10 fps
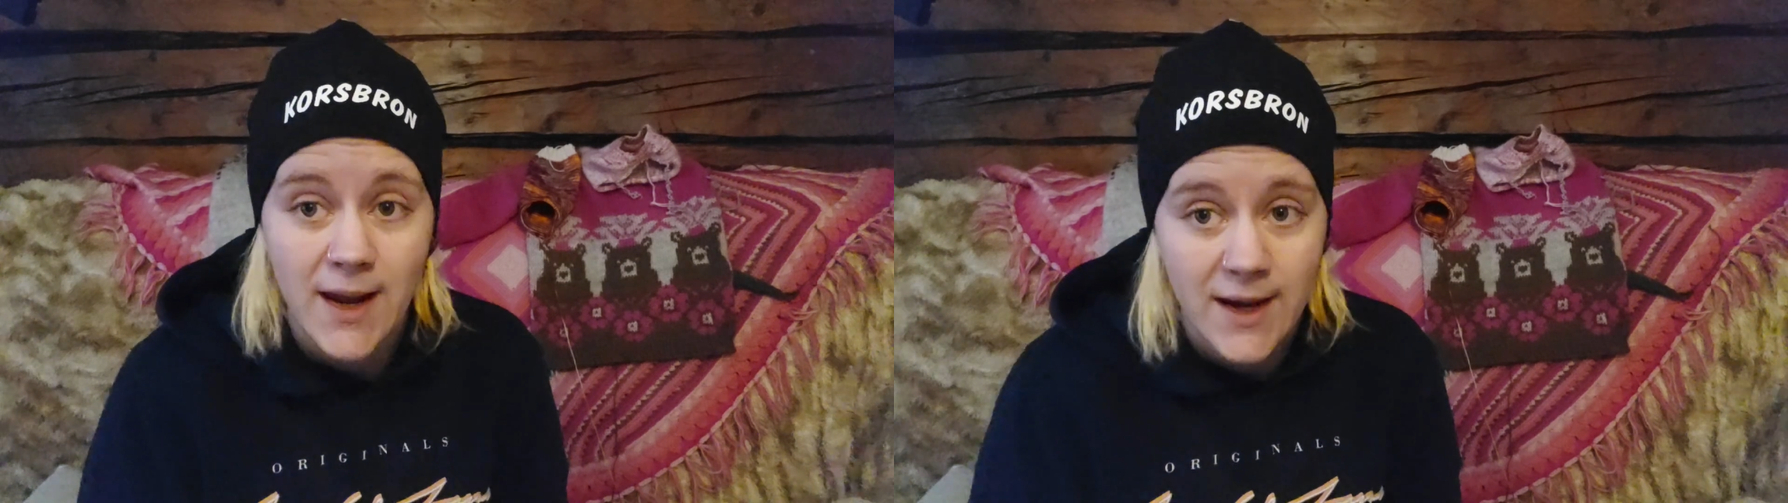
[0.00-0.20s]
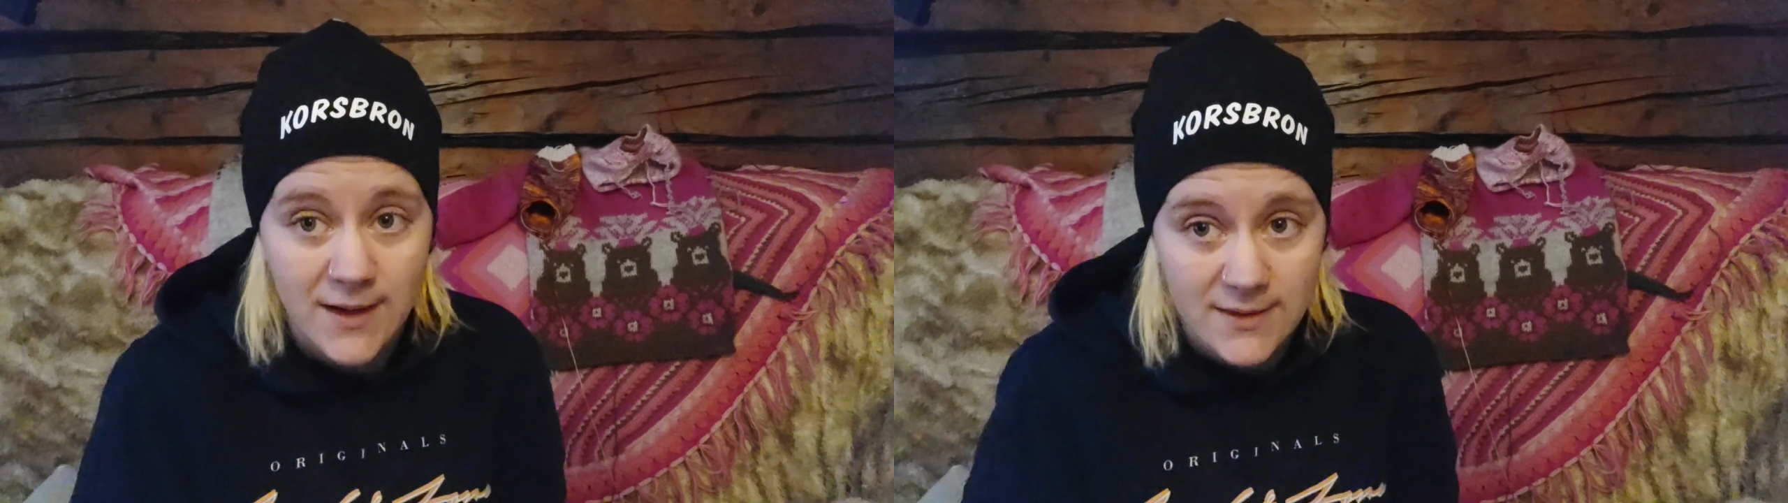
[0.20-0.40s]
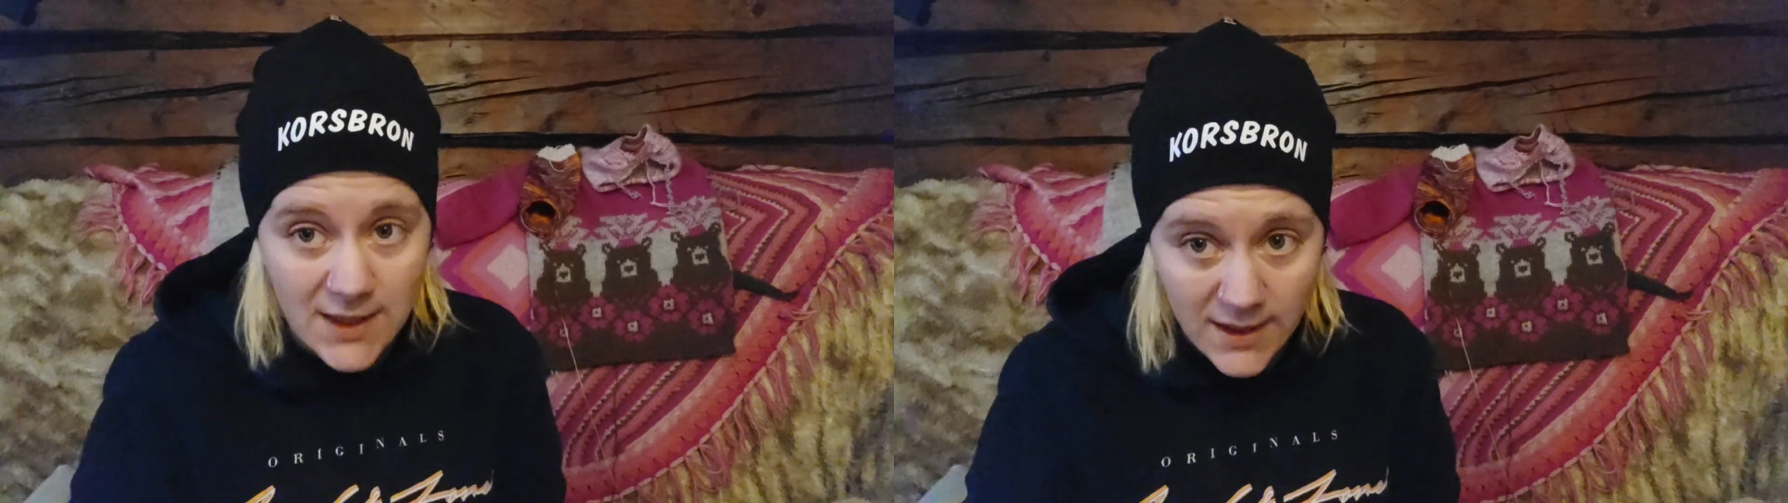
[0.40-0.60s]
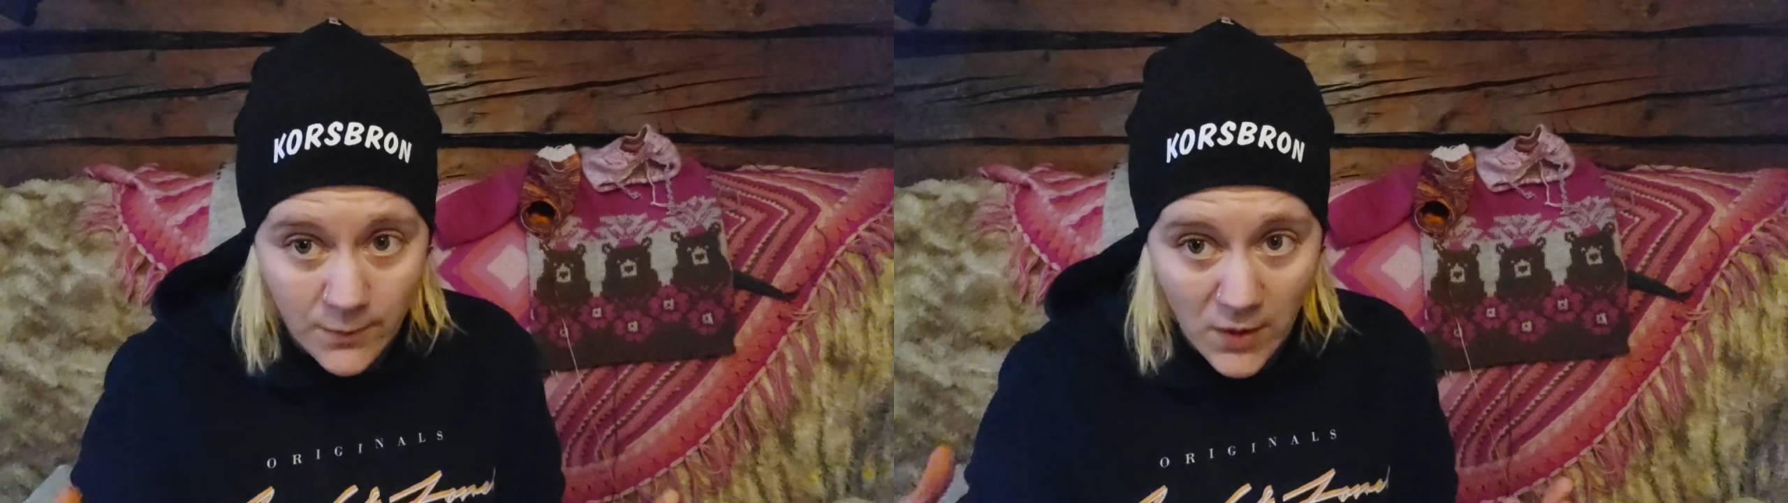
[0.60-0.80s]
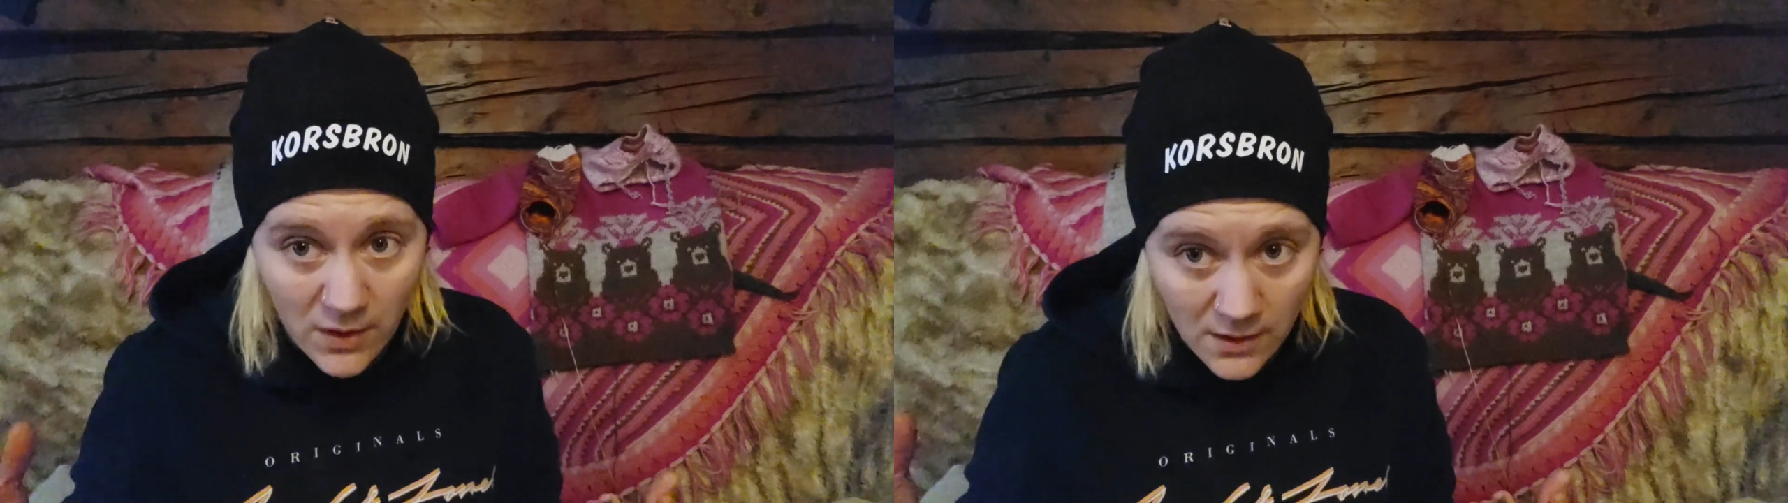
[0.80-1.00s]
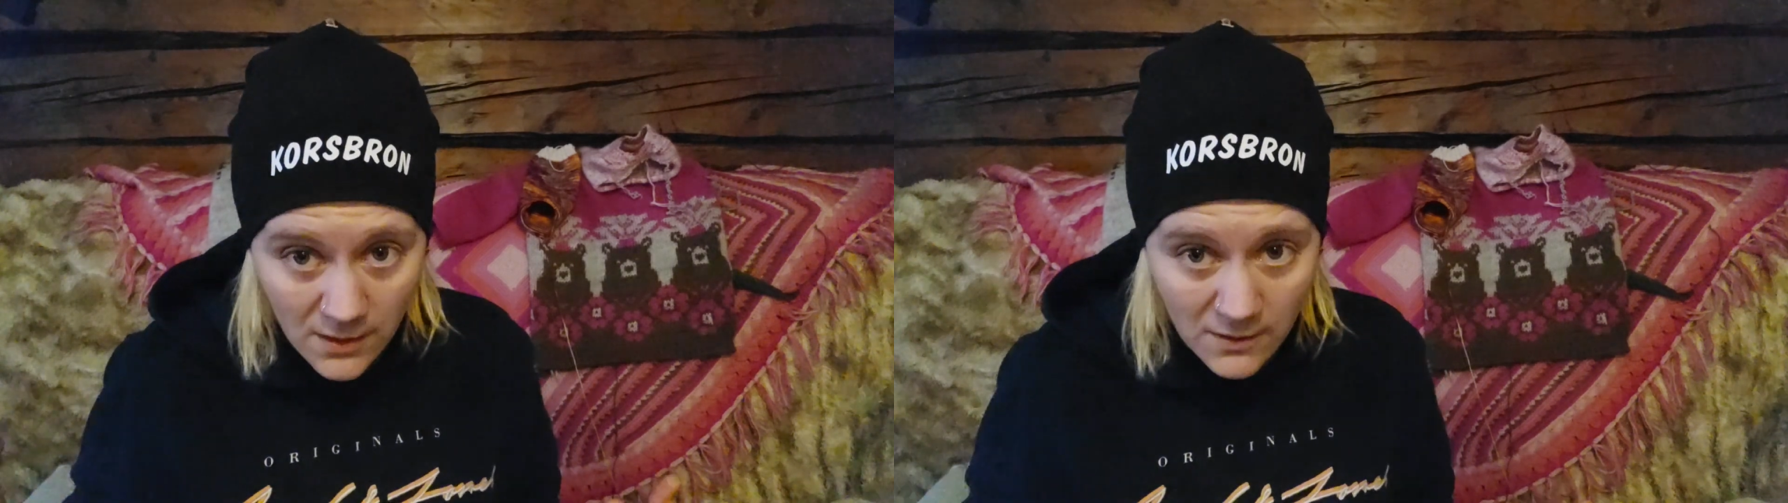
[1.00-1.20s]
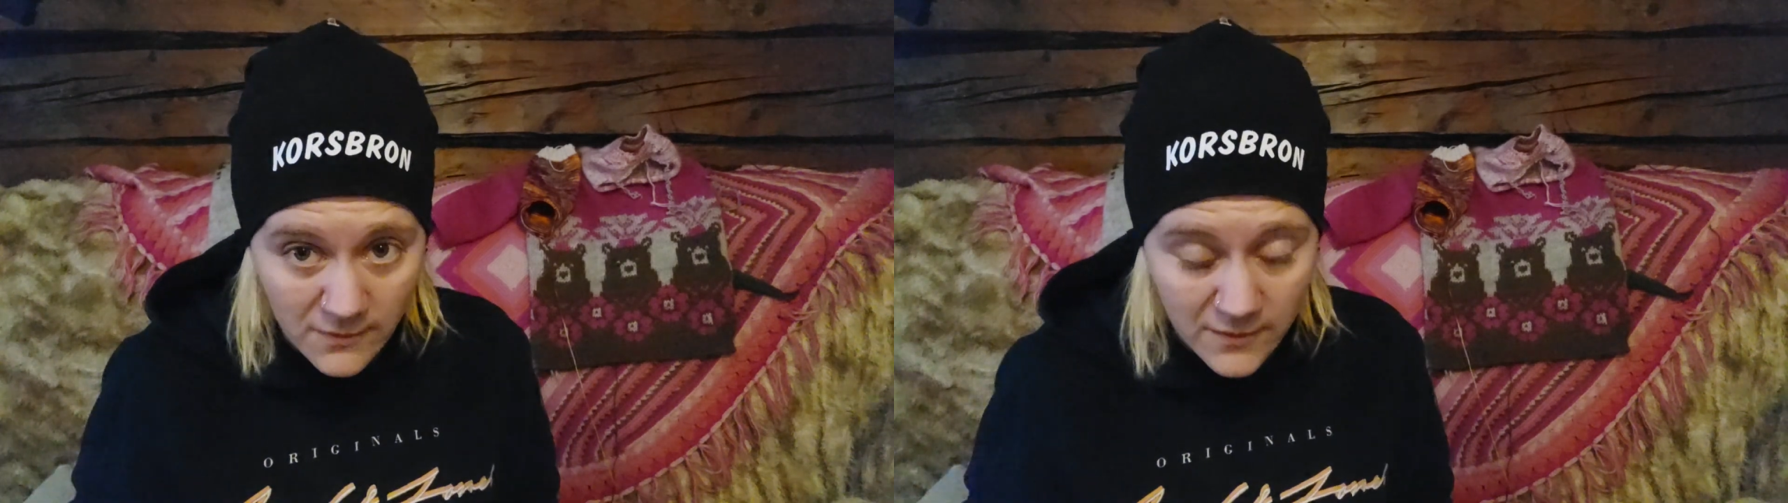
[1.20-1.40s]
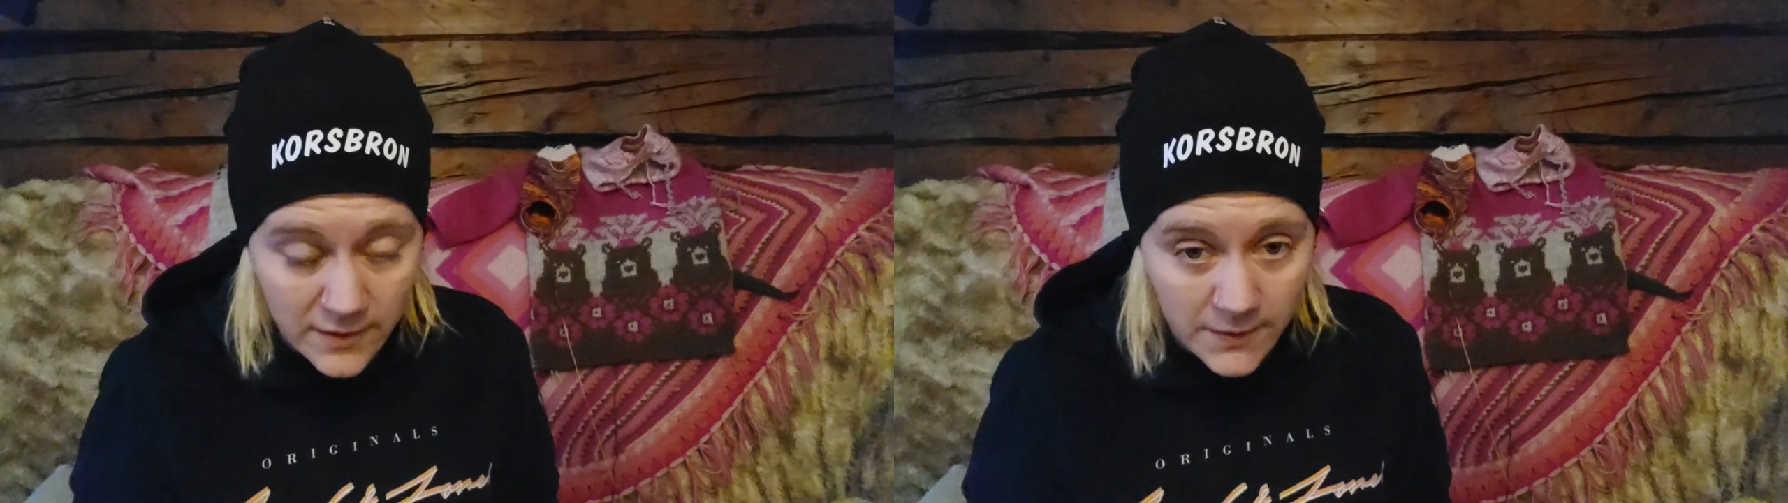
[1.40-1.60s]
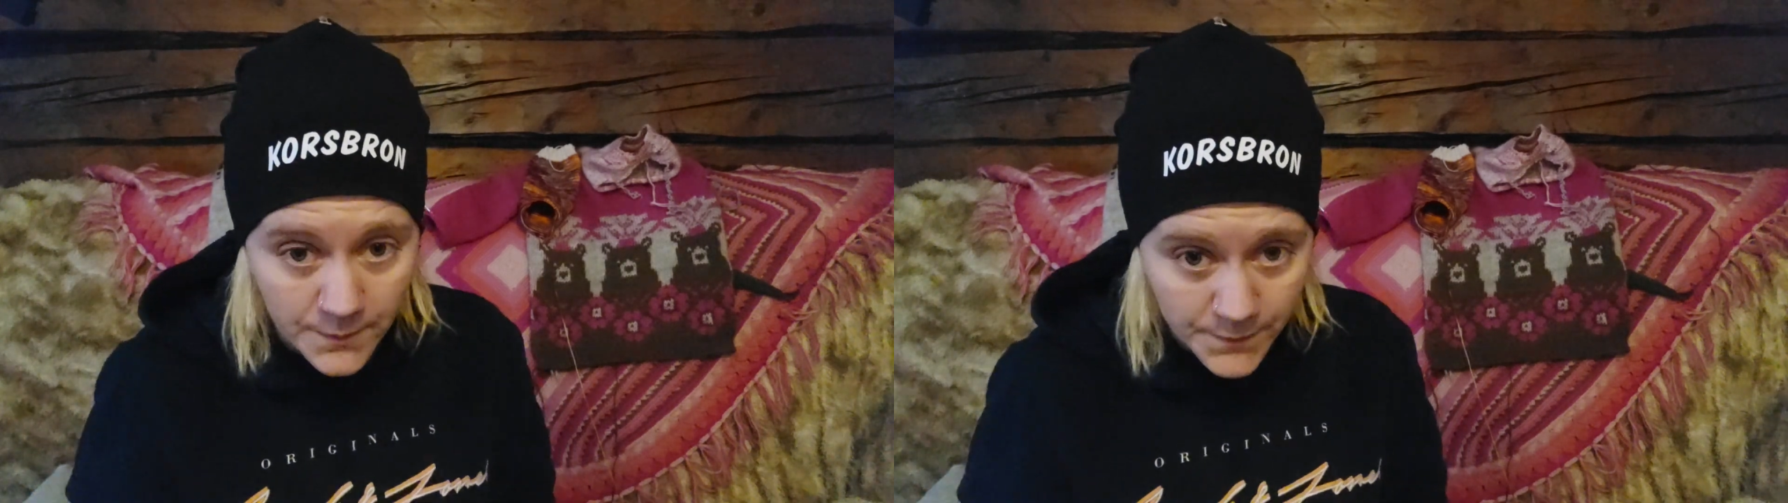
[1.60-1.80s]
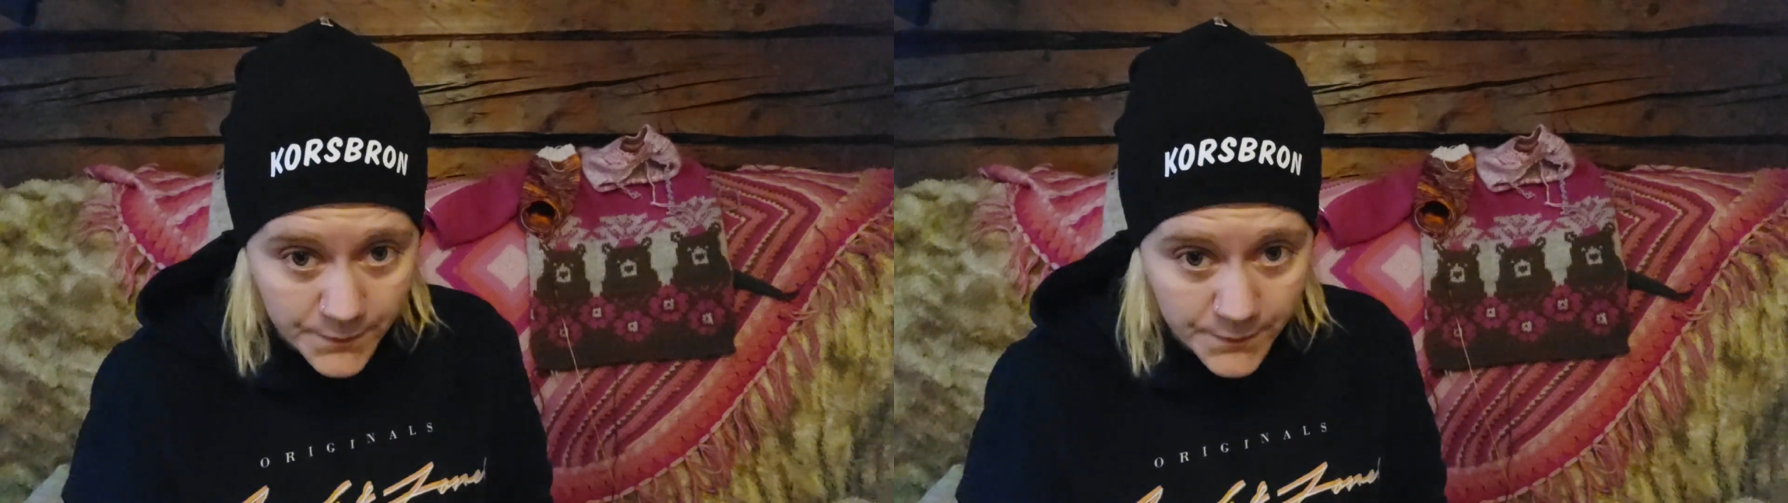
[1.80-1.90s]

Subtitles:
any type of